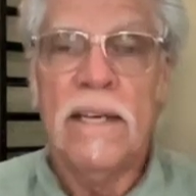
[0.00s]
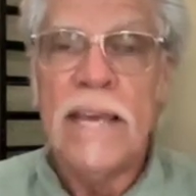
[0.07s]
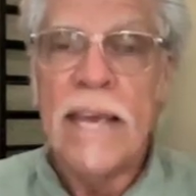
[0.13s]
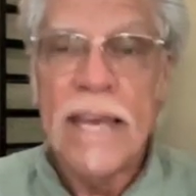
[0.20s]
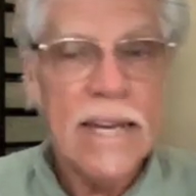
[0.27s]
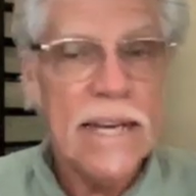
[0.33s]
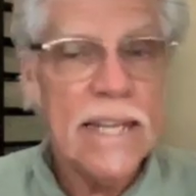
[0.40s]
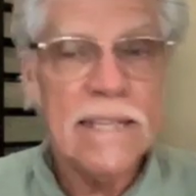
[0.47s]

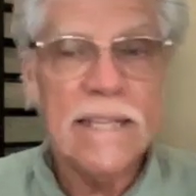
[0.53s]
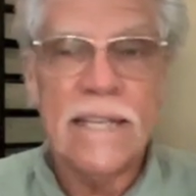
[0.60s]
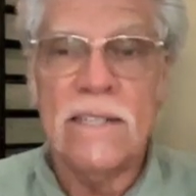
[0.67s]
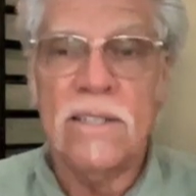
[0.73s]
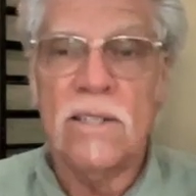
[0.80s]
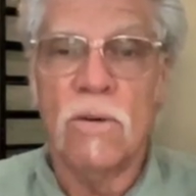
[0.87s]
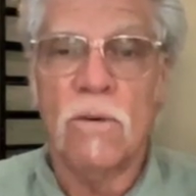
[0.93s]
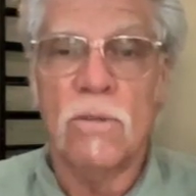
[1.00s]
hitting the
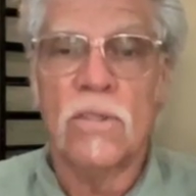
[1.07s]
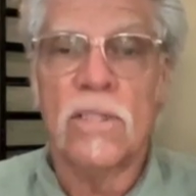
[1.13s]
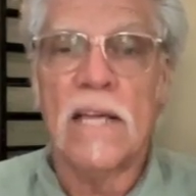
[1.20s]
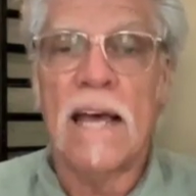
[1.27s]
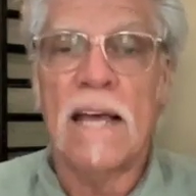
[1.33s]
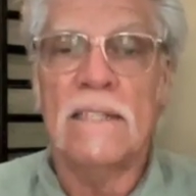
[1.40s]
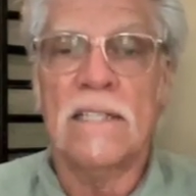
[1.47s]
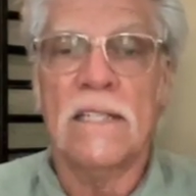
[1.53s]
internal
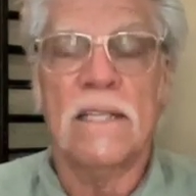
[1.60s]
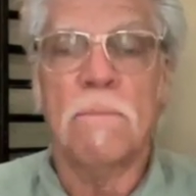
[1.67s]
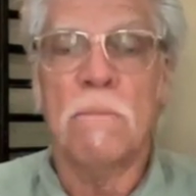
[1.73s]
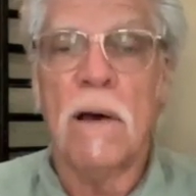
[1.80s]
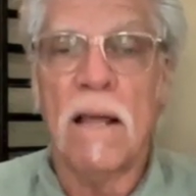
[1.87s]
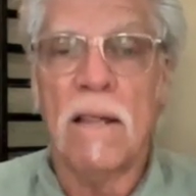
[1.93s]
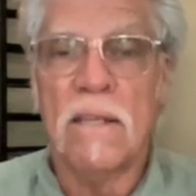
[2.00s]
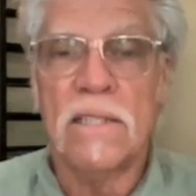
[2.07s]
sides of the
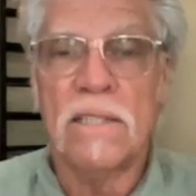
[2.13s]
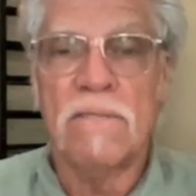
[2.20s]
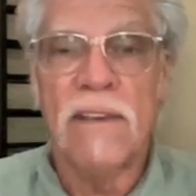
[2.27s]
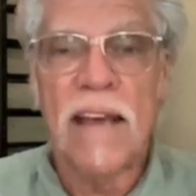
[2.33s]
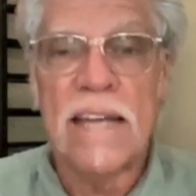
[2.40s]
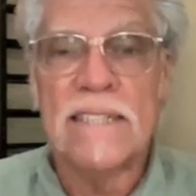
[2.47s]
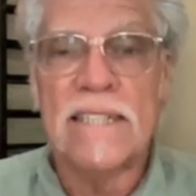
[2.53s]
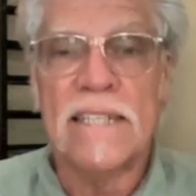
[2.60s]
polished
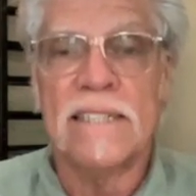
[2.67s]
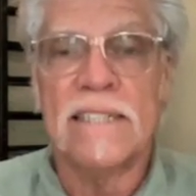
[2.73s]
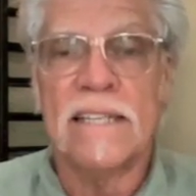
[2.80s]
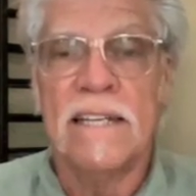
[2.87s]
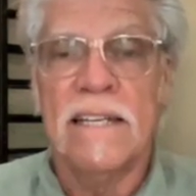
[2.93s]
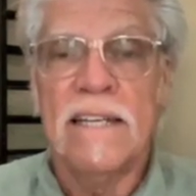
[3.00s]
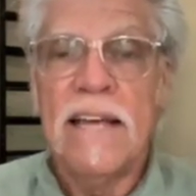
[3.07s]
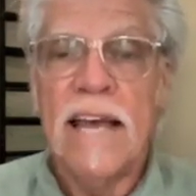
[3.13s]
facets
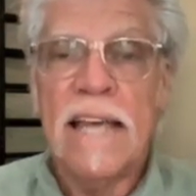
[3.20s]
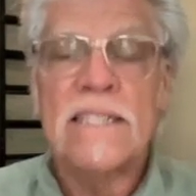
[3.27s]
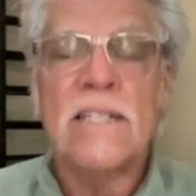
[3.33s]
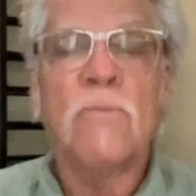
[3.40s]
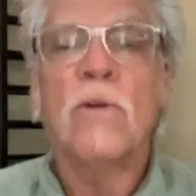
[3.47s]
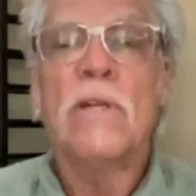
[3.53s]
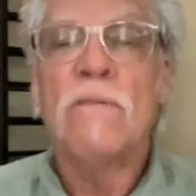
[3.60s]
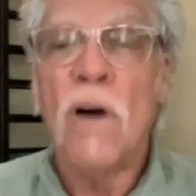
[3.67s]
as it
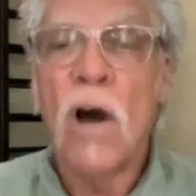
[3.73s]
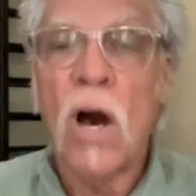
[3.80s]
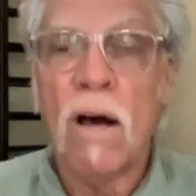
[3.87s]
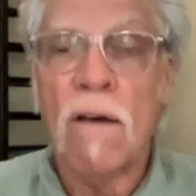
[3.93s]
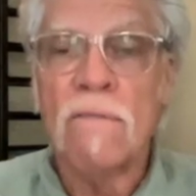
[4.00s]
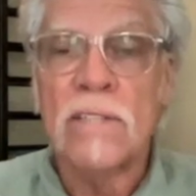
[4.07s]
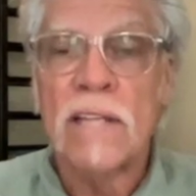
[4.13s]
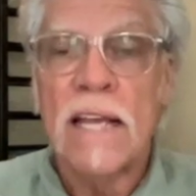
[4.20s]

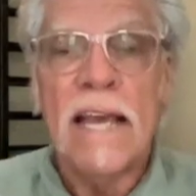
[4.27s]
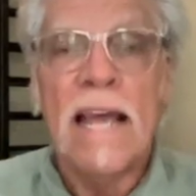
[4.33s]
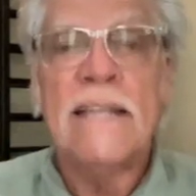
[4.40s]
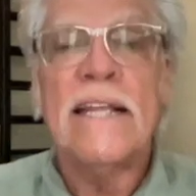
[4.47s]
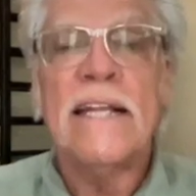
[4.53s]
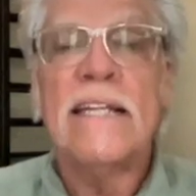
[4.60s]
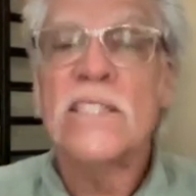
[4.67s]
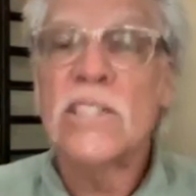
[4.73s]
revolves, and
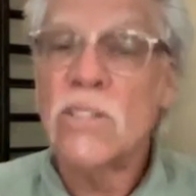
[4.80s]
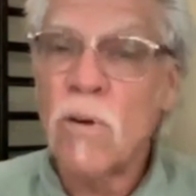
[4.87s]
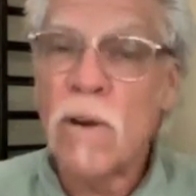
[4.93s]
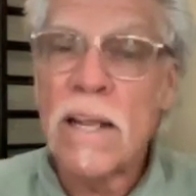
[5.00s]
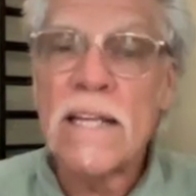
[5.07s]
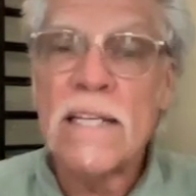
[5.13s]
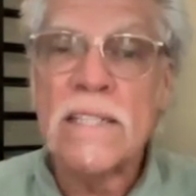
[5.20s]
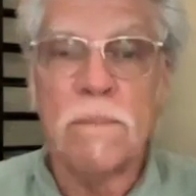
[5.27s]
then is
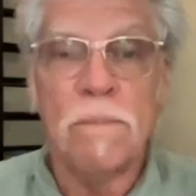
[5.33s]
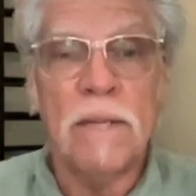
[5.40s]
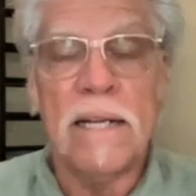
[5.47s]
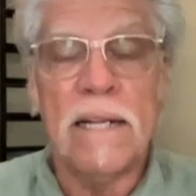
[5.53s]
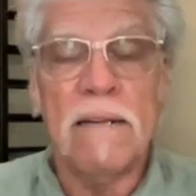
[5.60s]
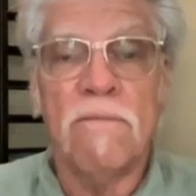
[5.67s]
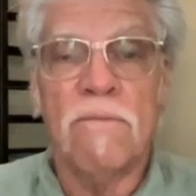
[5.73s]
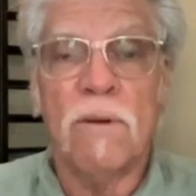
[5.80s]

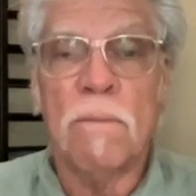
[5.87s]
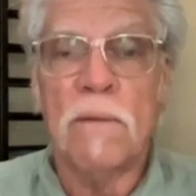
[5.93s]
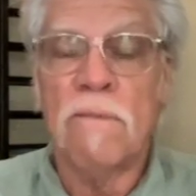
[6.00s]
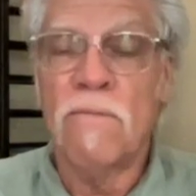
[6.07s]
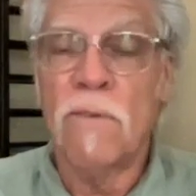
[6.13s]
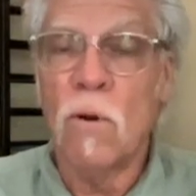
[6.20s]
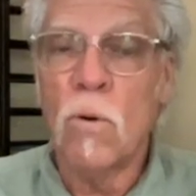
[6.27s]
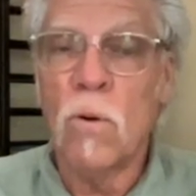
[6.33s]
transmitted from the
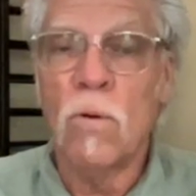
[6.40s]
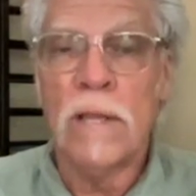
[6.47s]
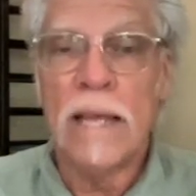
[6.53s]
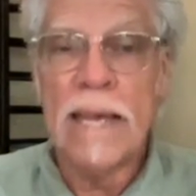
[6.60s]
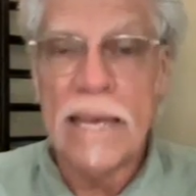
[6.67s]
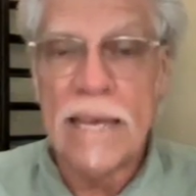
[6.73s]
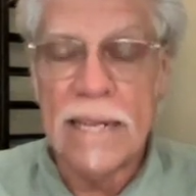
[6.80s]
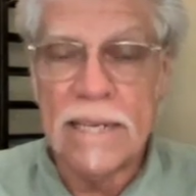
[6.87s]
focal
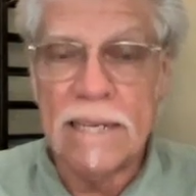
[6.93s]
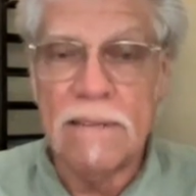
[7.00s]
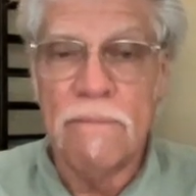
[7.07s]
end.